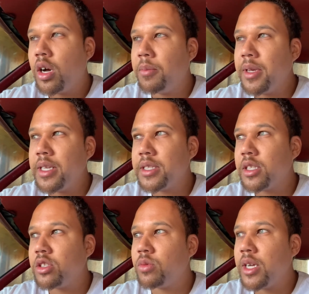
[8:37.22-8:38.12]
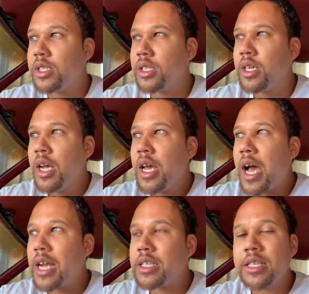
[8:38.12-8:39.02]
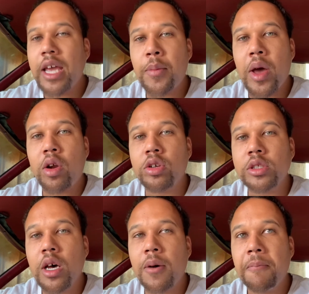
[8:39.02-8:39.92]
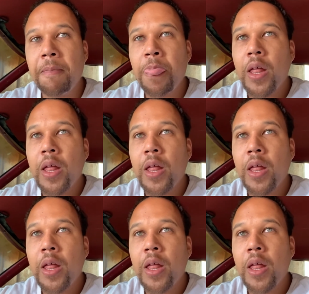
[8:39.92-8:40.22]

In this situation, I actually came out on top.